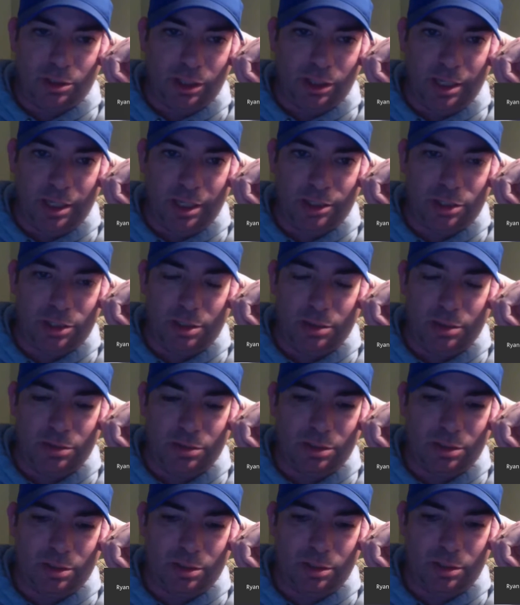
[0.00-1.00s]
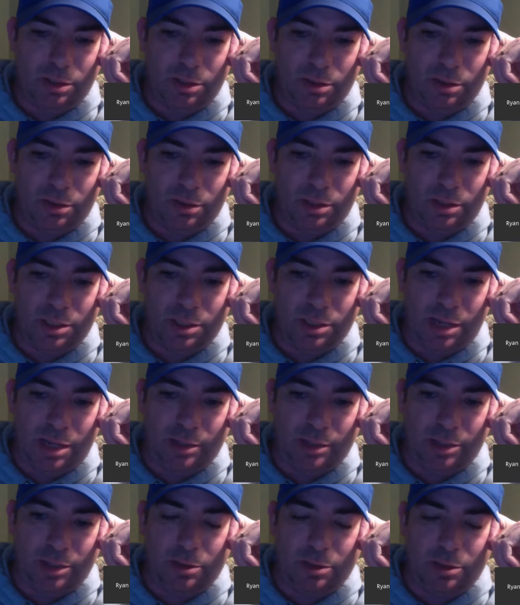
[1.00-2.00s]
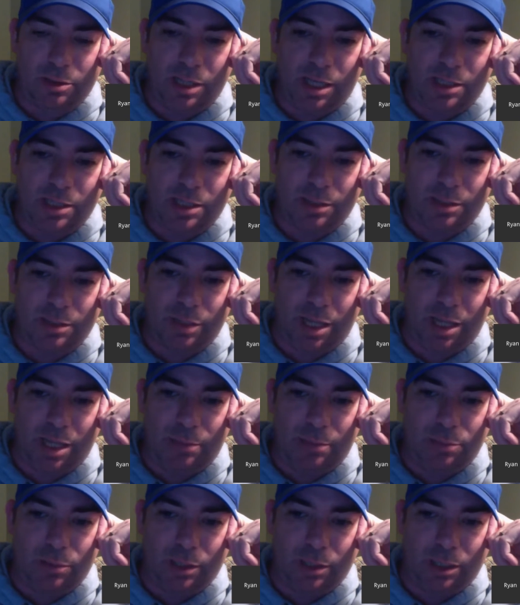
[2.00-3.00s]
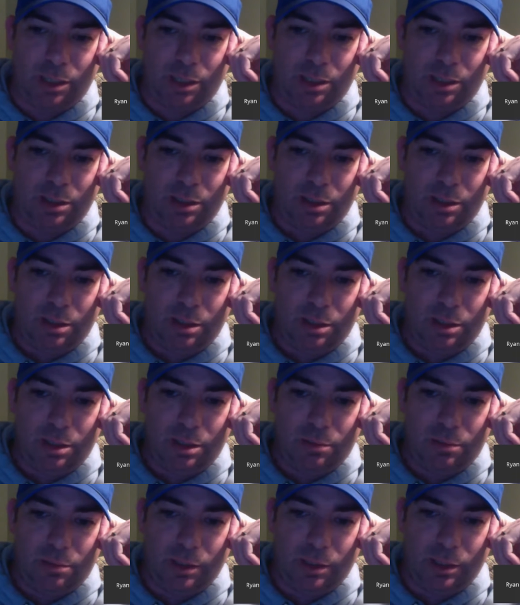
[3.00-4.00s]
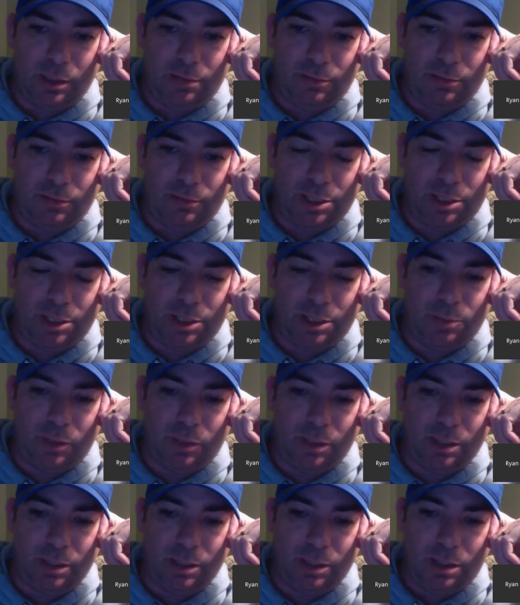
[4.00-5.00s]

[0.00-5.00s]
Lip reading: Lynch. Those, this time of year, those guys can be had pretty relatively cheaply.